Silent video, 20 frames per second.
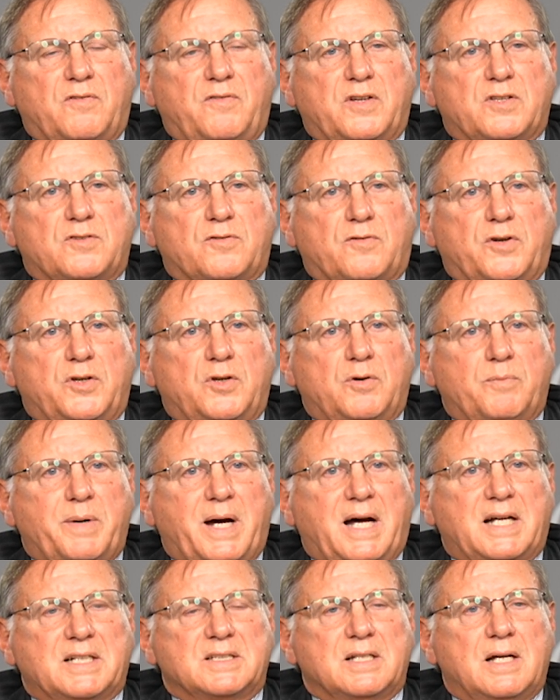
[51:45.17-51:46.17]
for you
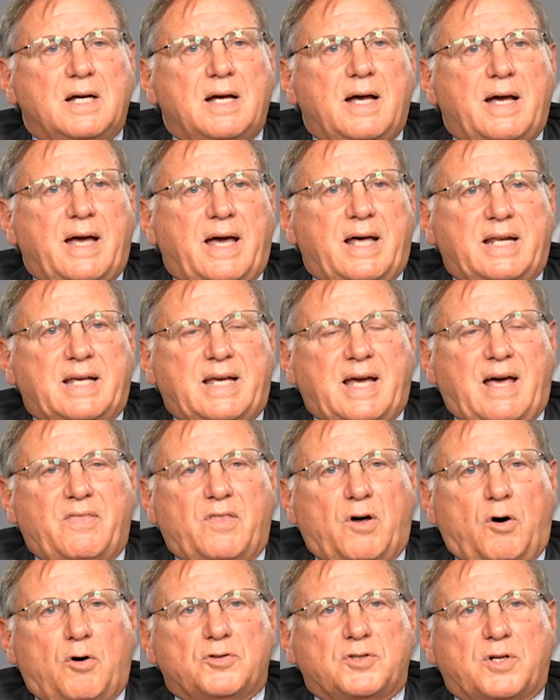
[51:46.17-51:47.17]
best. And again,
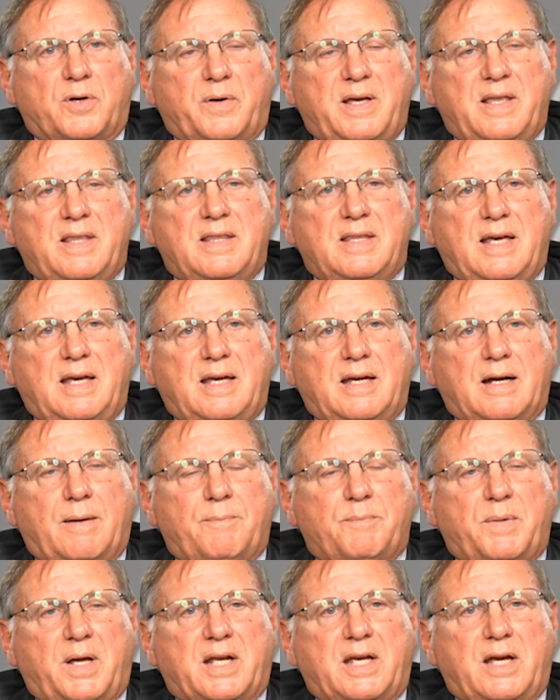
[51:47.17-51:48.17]
those are in the
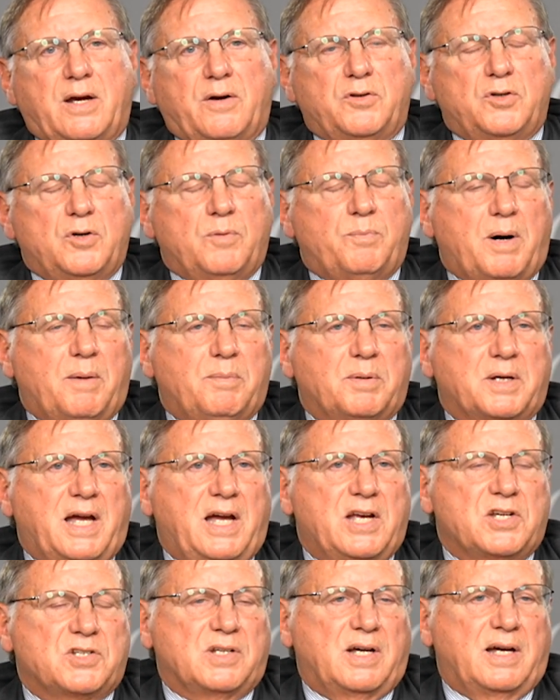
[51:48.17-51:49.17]
Medicare New
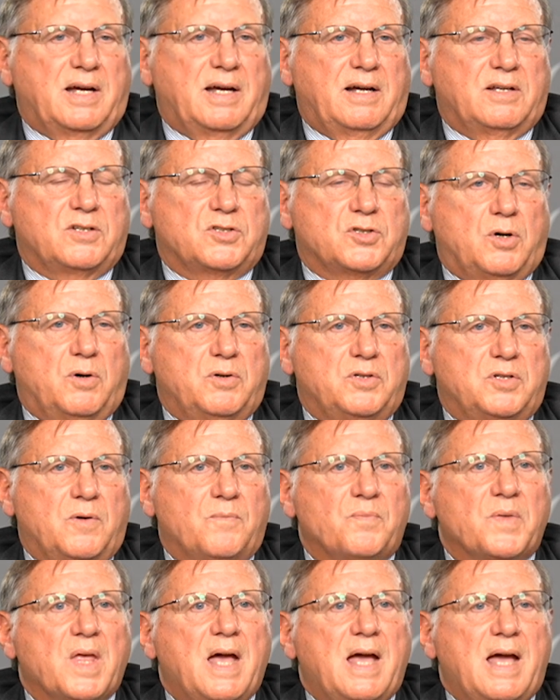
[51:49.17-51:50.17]
publication I showed
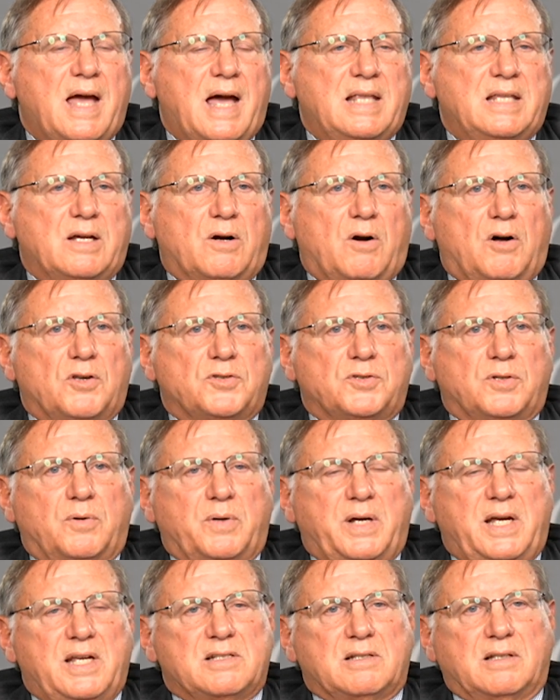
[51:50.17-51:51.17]
you, and they're also
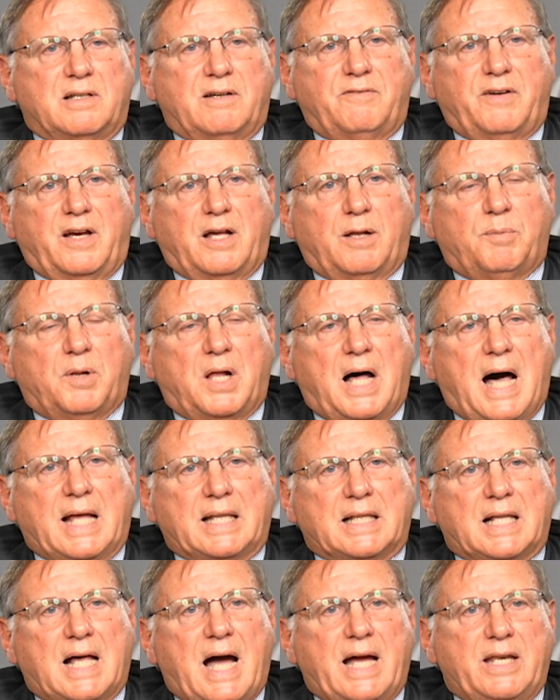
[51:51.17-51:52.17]
easily available
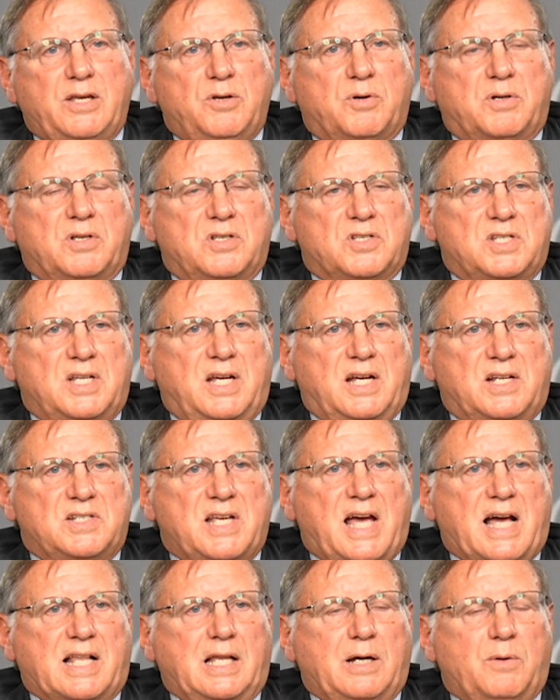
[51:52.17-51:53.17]
online. You can see
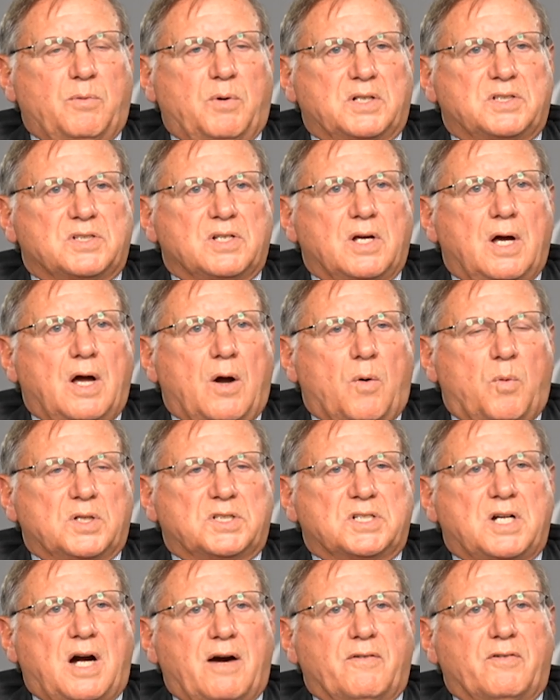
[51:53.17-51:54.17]
exactly what's
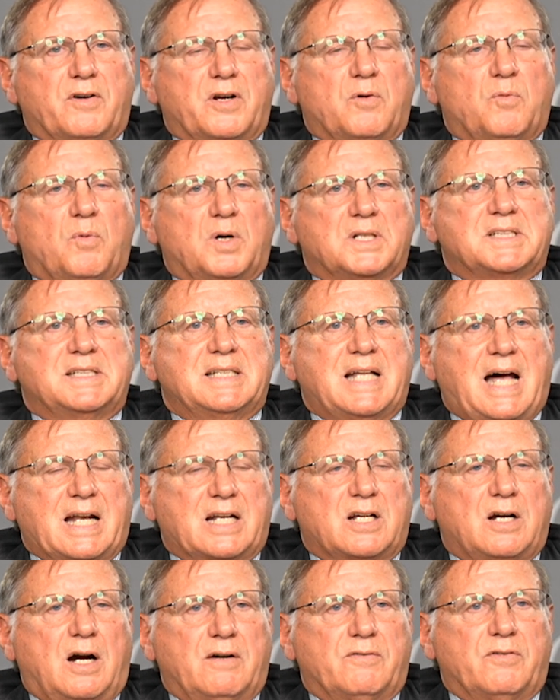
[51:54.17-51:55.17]
covered and what's
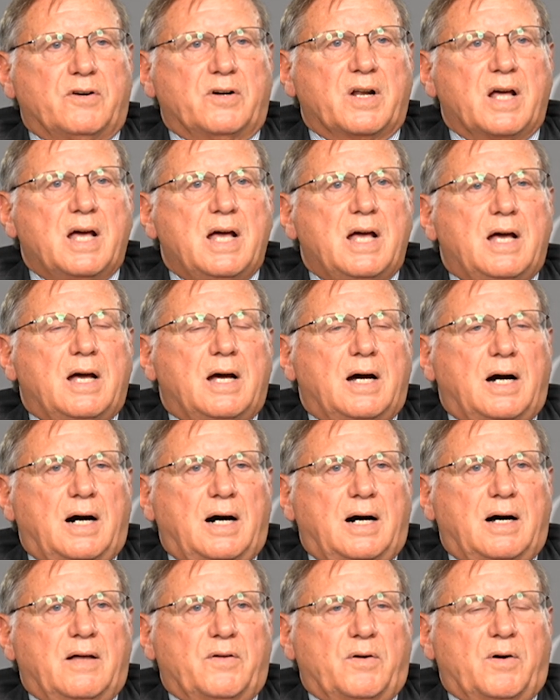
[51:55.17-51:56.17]
not covered.
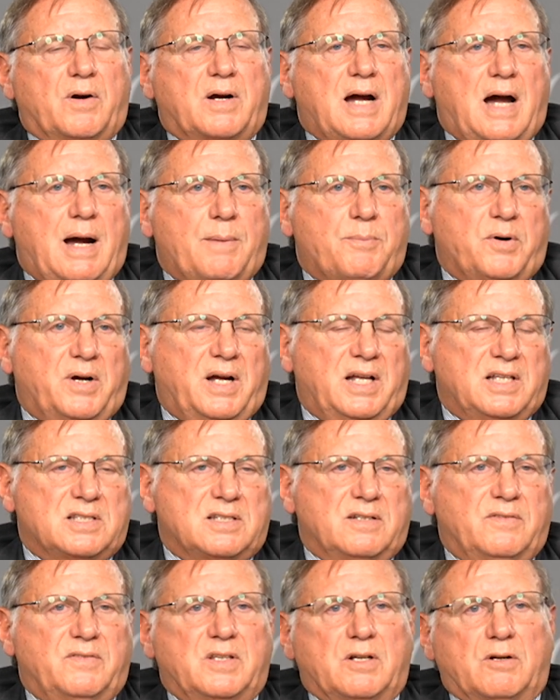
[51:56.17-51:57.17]
There are
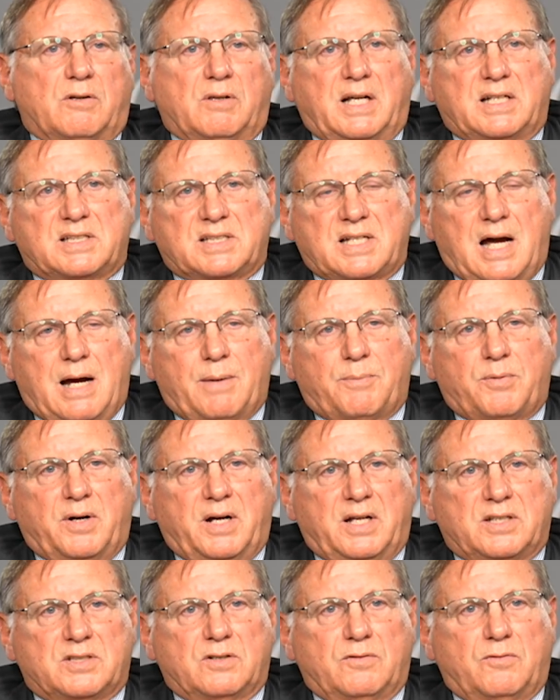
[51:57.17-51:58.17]
comprehensive and there are less
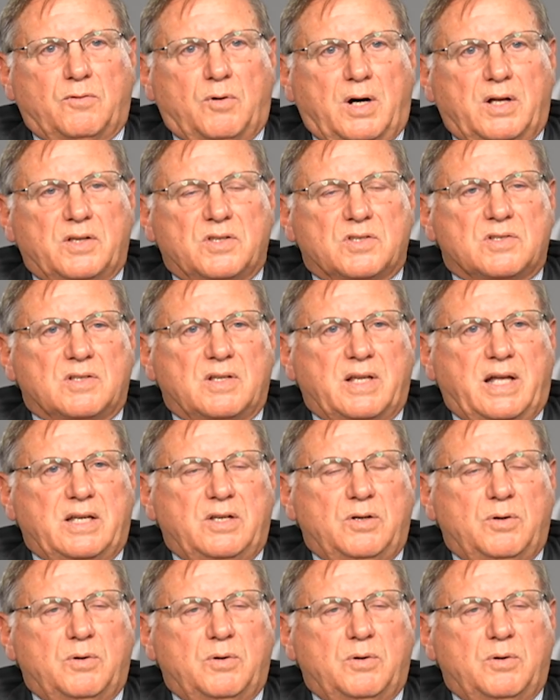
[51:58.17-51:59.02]
comprehensive ones that you